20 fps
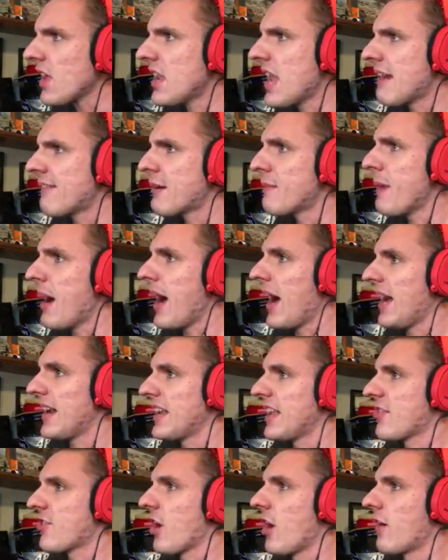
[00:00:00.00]
Never
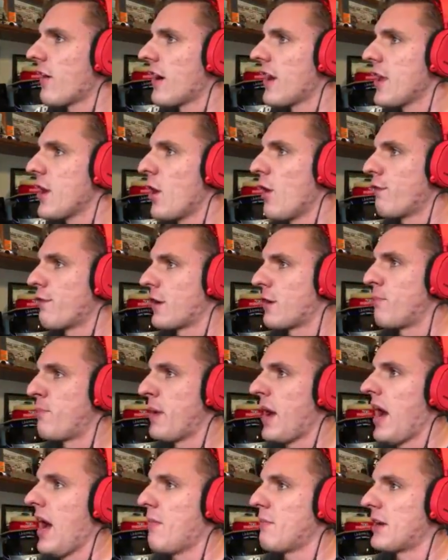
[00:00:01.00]
mind, it's already over.
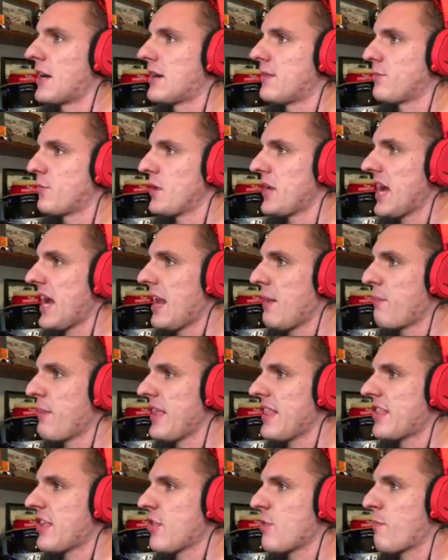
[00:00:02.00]
Bomber, we gotta
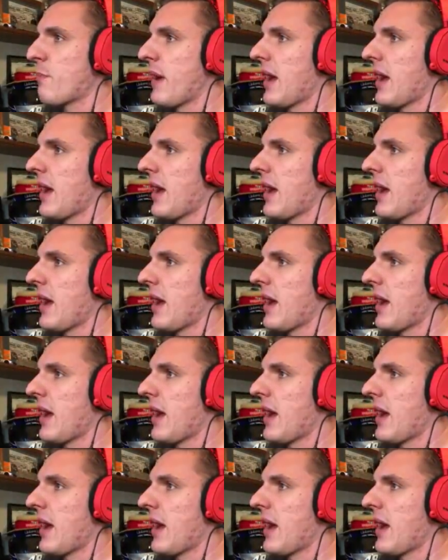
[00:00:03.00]
beat this